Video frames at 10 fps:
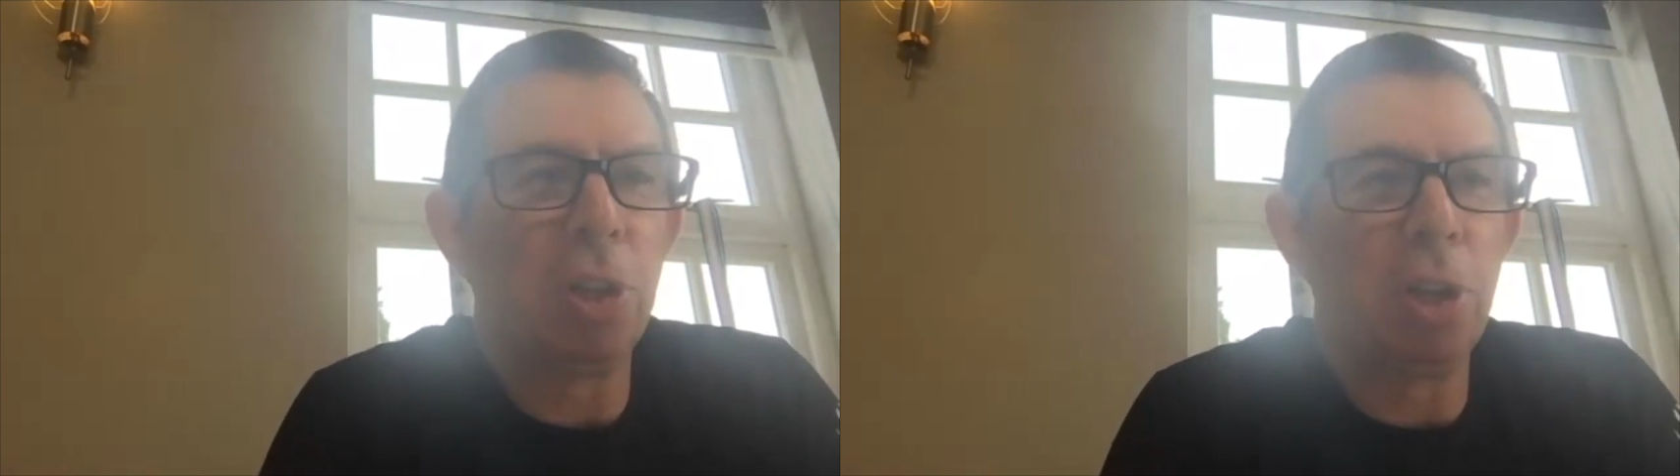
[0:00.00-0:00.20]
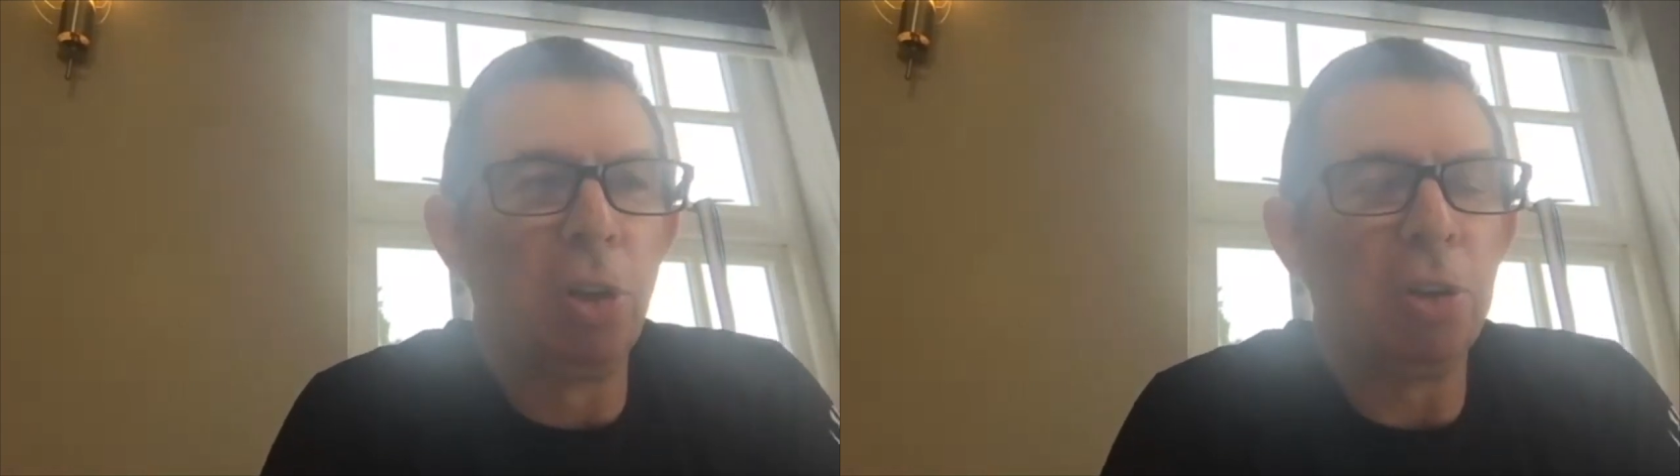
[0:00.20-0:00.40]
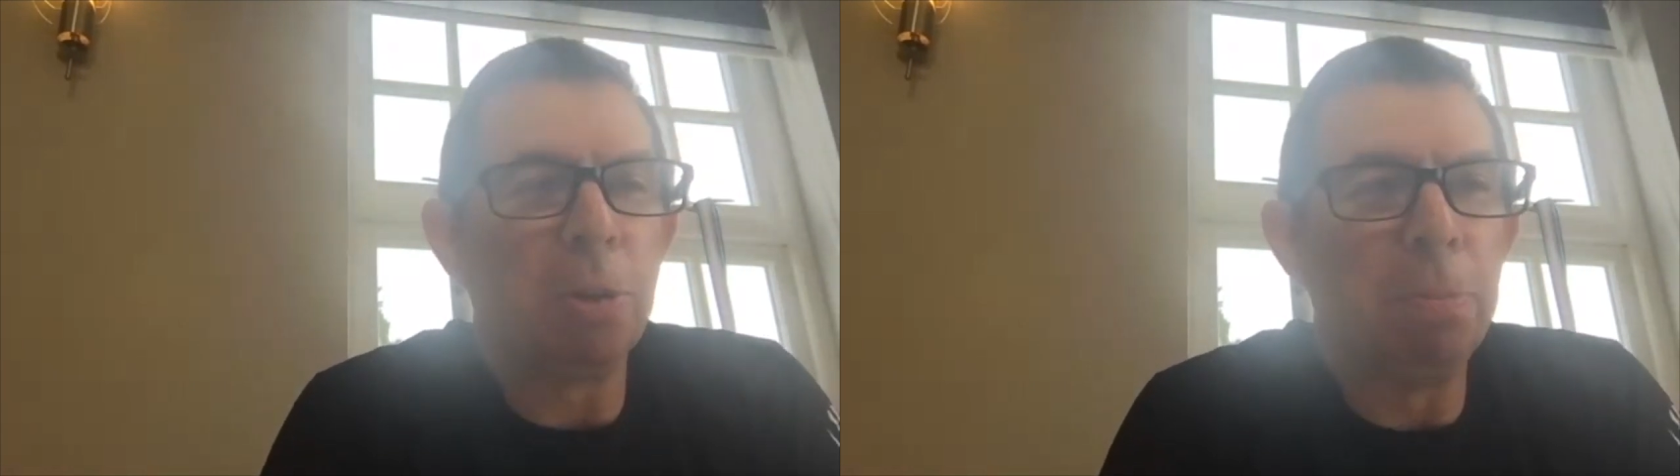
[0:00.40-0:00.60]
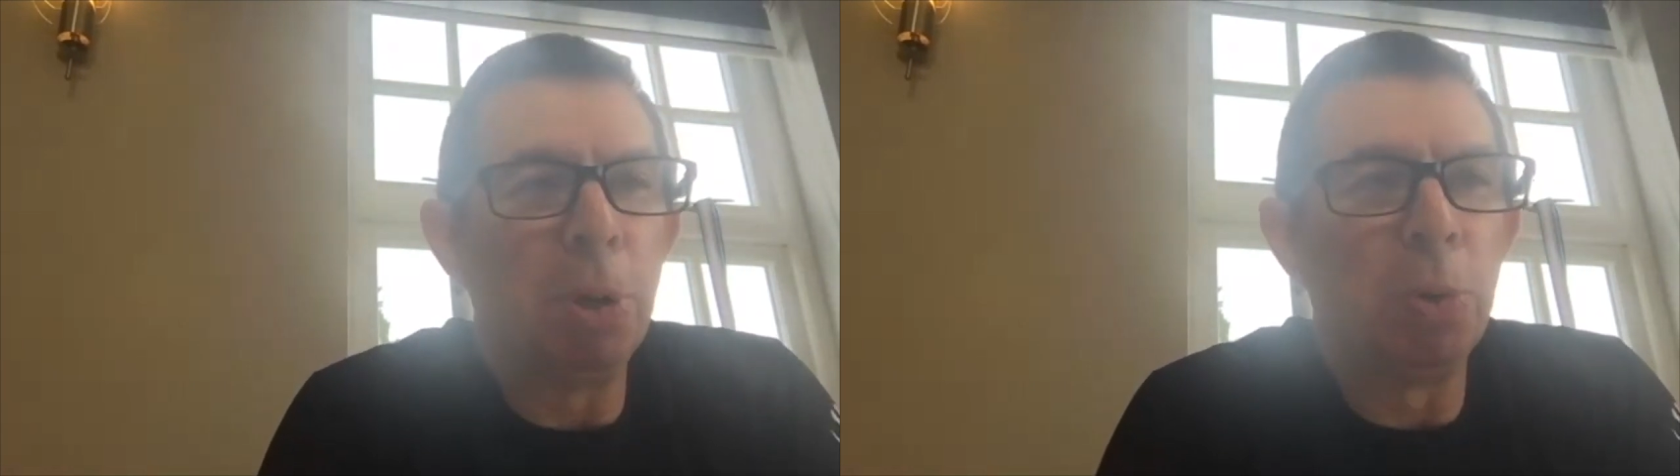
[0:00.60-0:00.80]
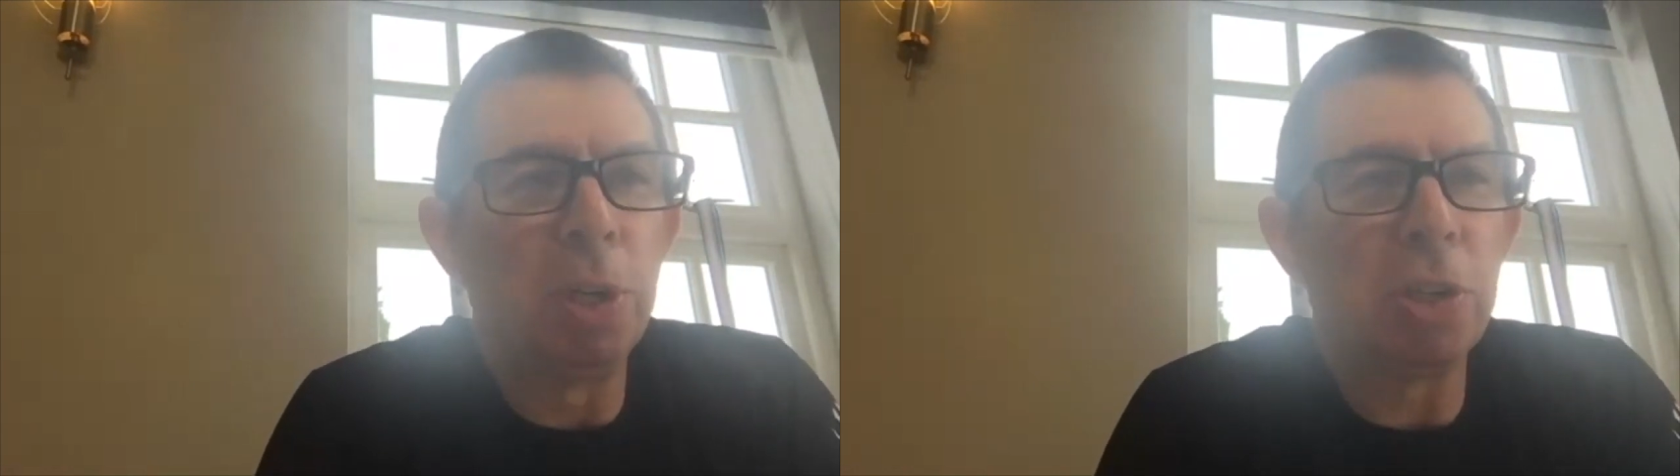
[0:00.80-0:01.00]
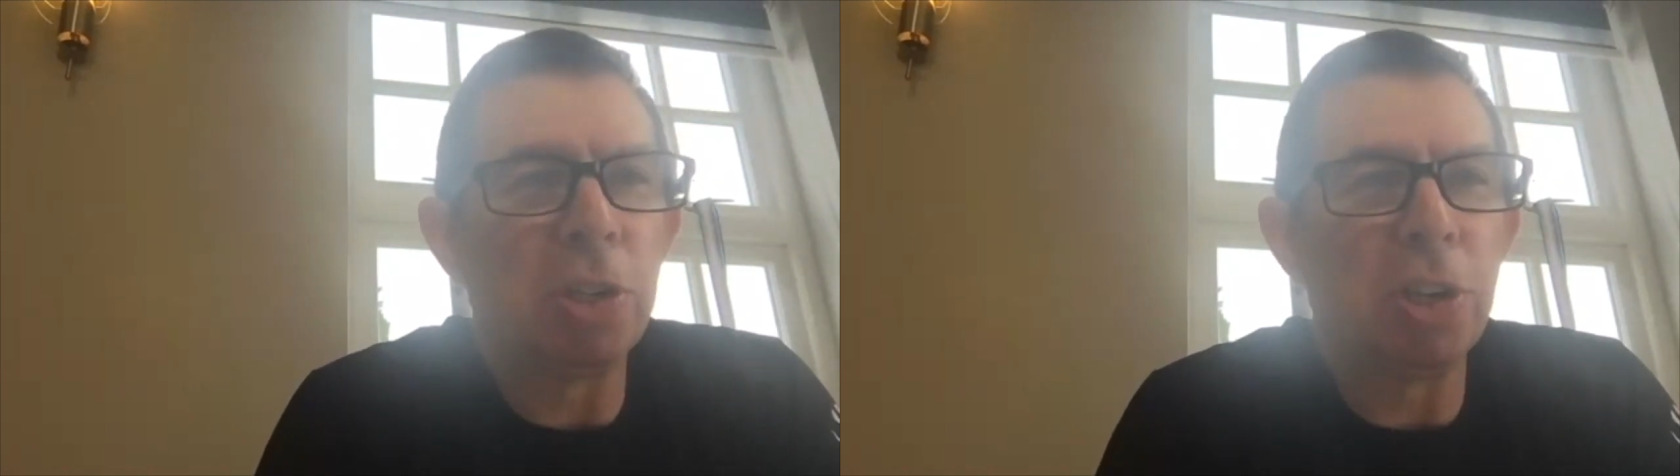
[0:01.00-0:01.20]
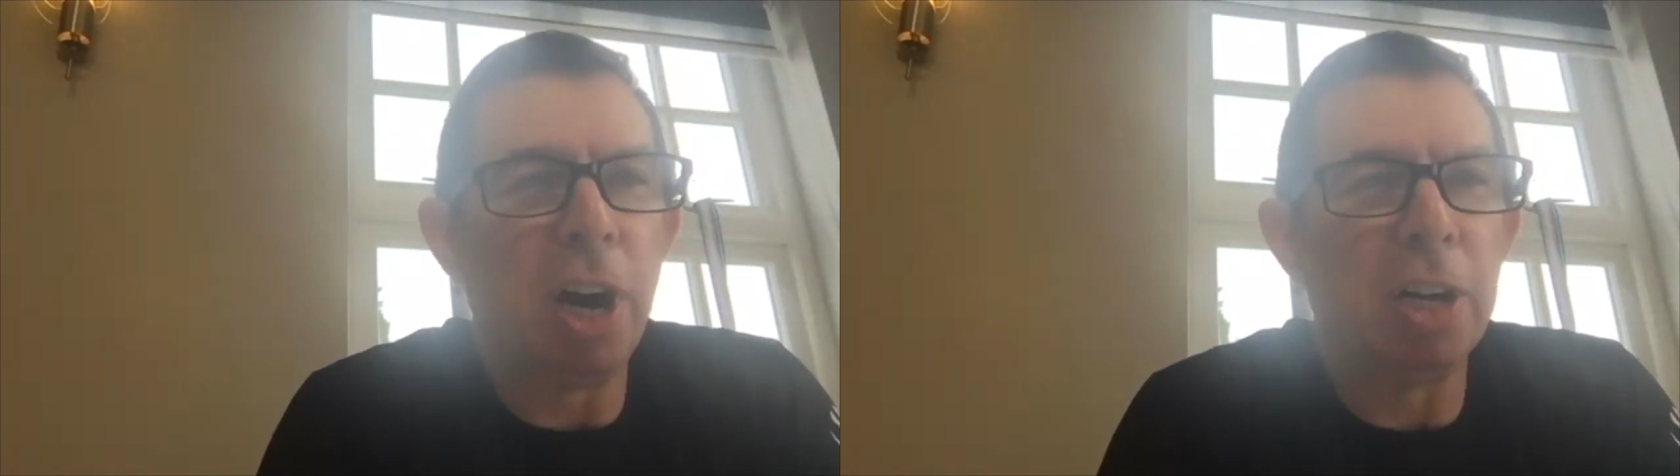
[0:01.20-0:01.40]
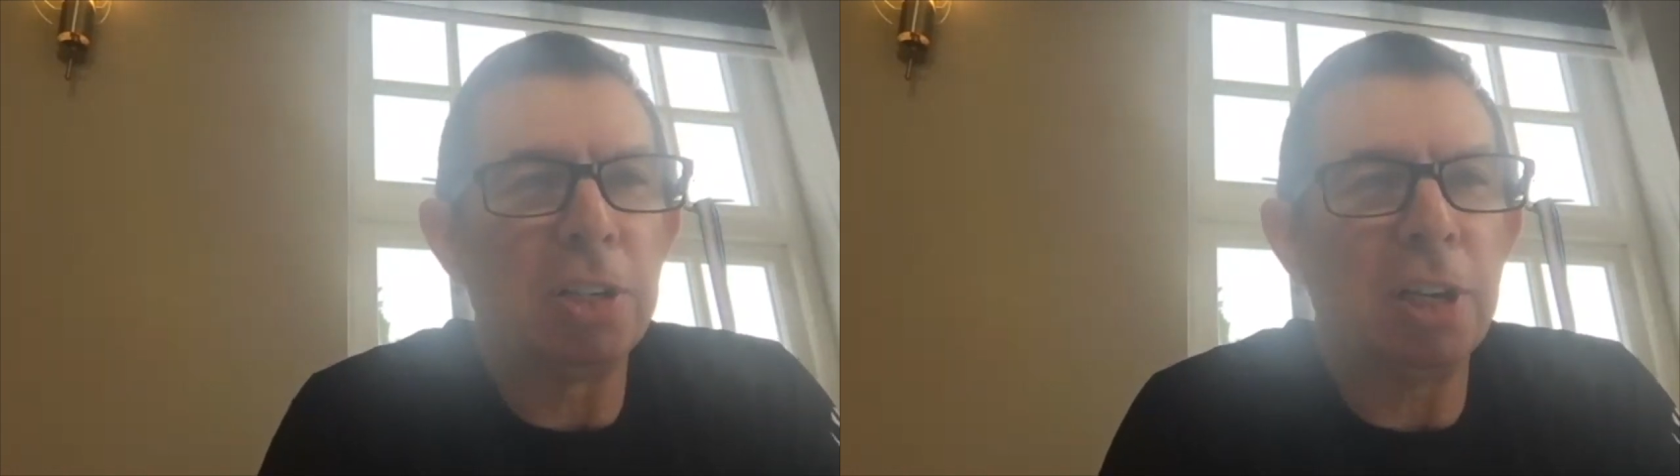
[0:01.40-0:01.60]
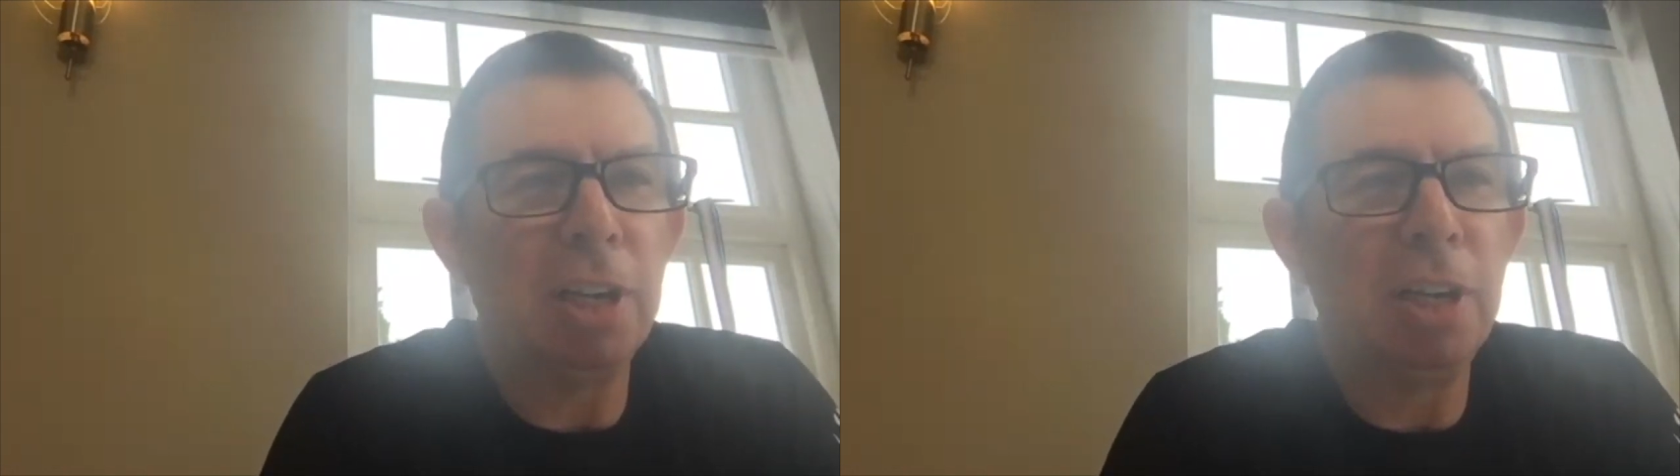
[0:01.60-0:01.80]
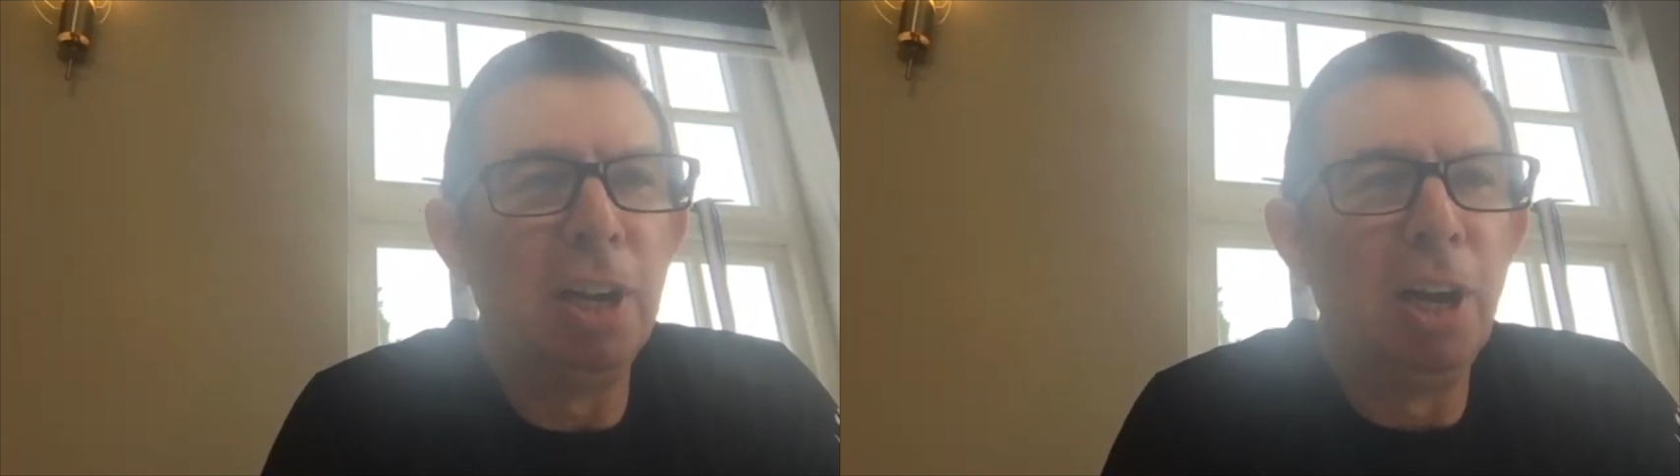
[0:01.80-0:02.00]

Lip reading: the Nottingham Building Society.